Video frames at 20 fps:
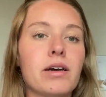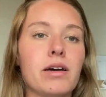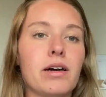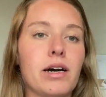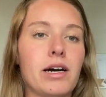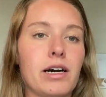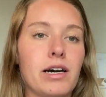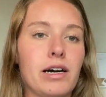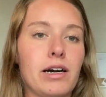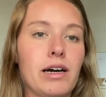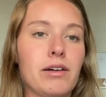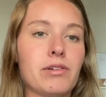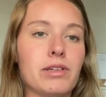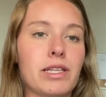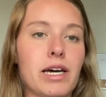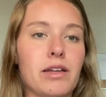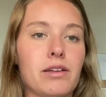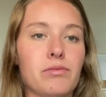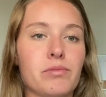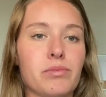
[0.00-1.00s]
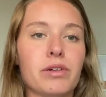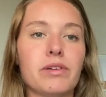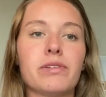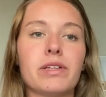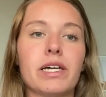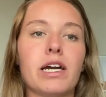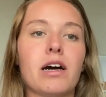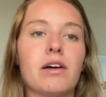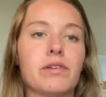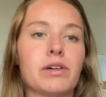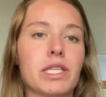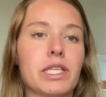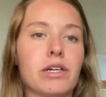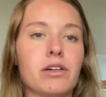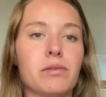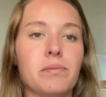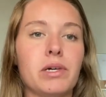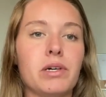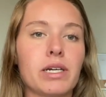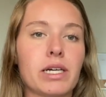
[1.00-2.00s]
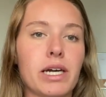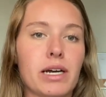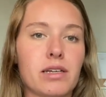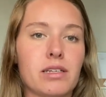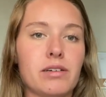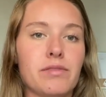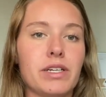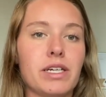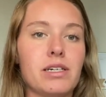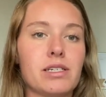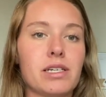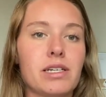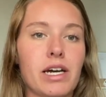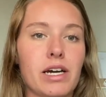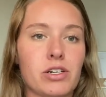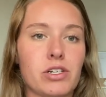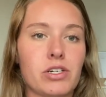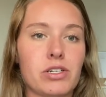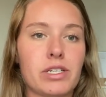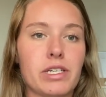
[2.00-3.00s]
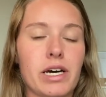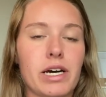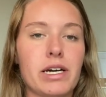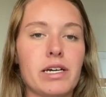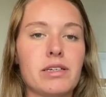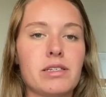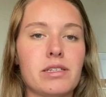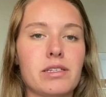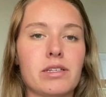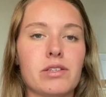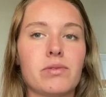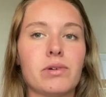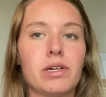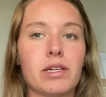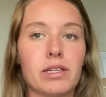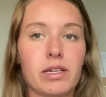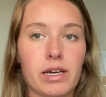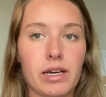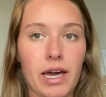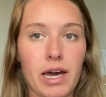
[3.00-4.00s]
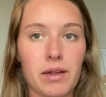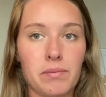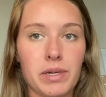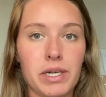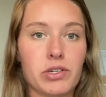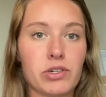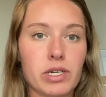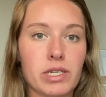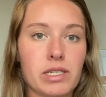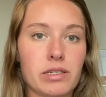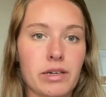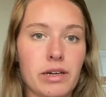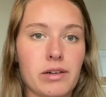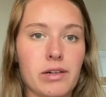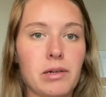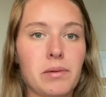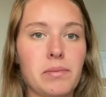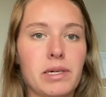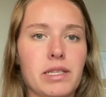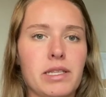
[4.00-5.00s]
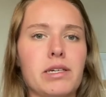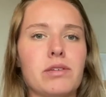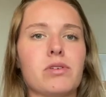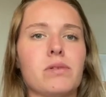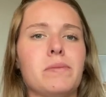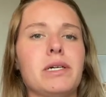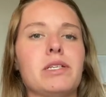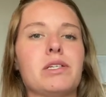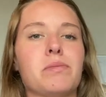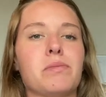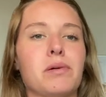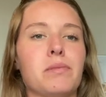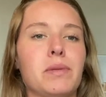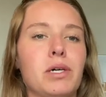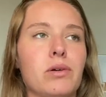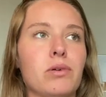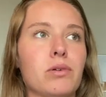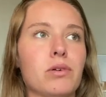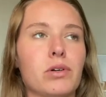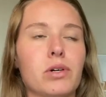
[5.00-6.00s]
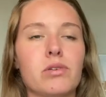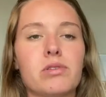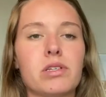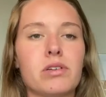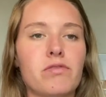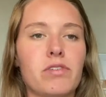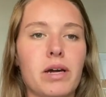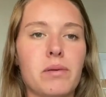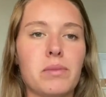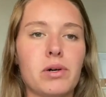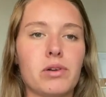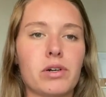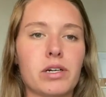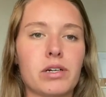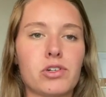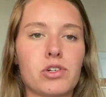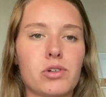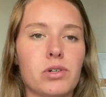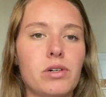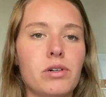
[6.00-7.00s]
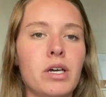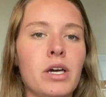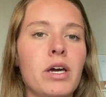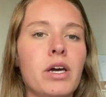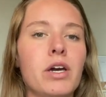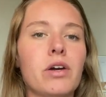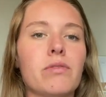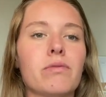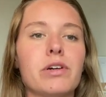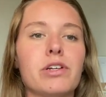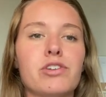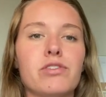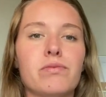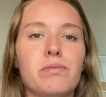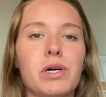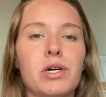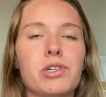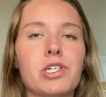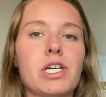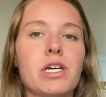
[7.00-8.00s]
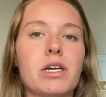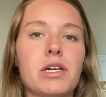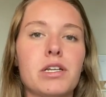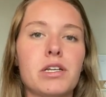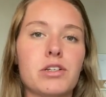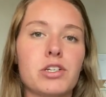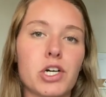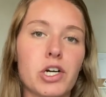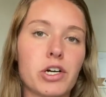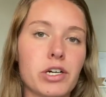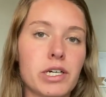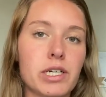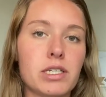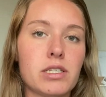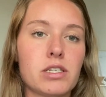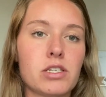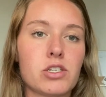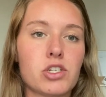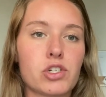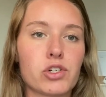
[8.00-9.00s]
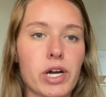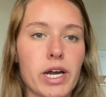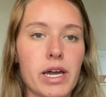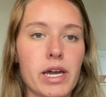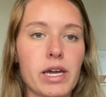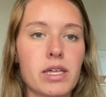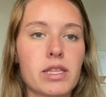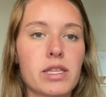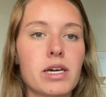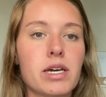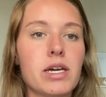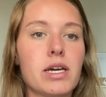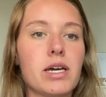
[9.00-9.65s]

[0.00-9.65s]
I will then briefly cover therapeutic activities and exercise. This will again be addressed later, but these will be to promote gross and fine motor control, range of motion, endurance, strength,